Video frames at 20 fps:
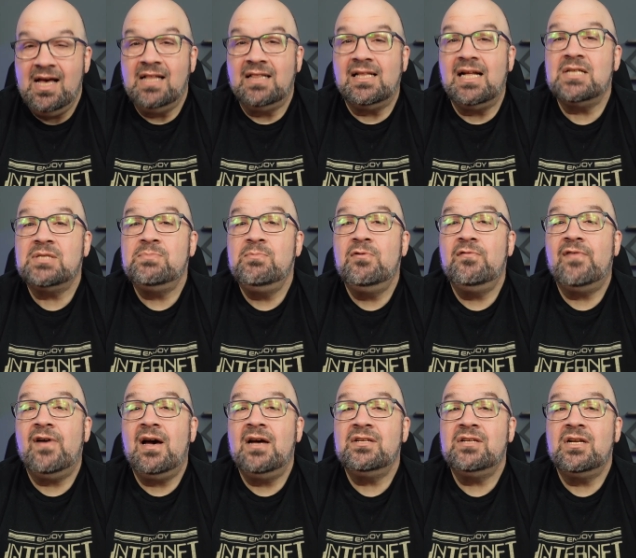let's
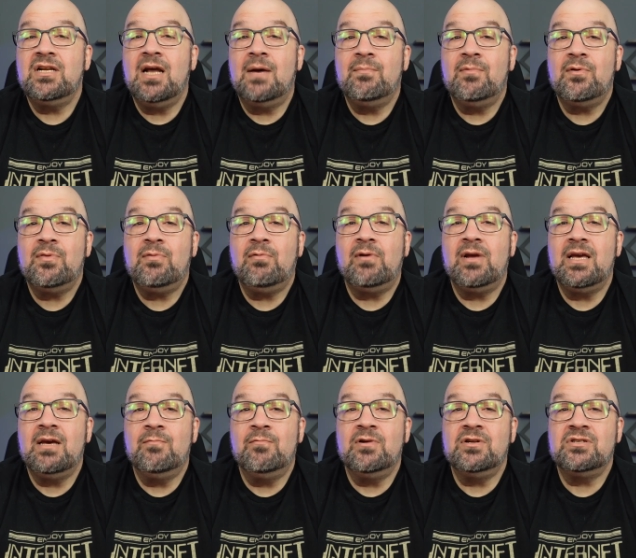move on to number
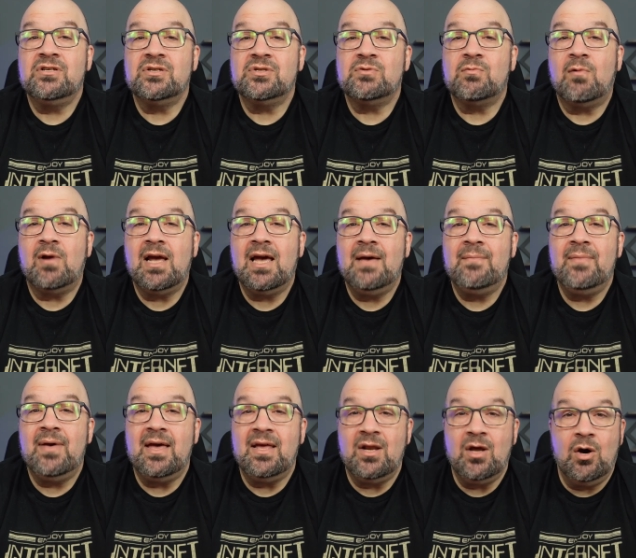three, which is
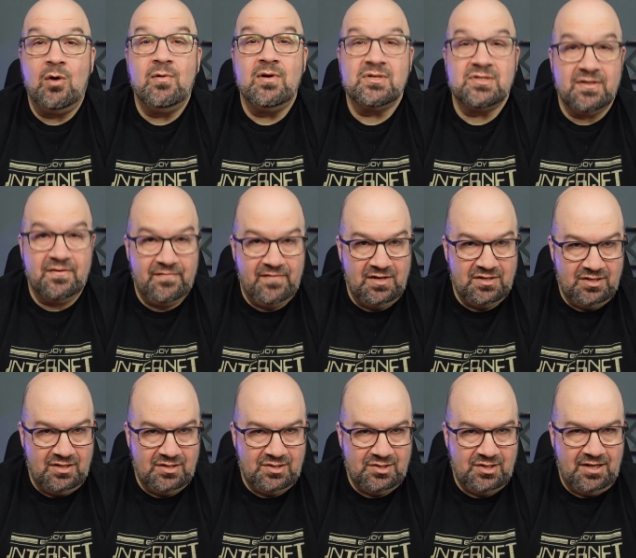RAM and O S
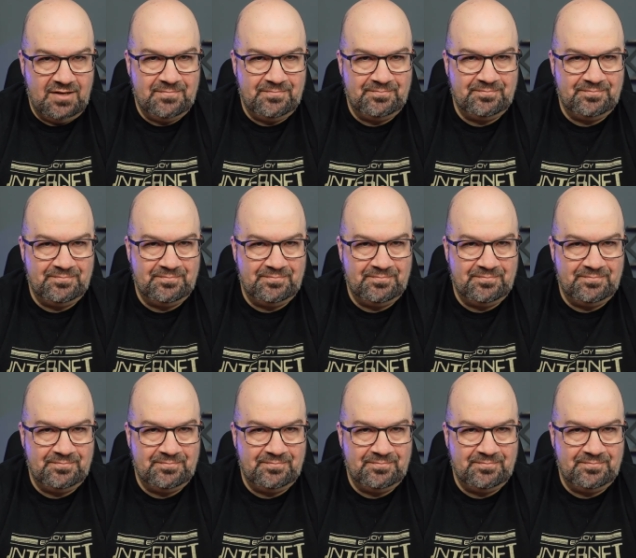efficiency.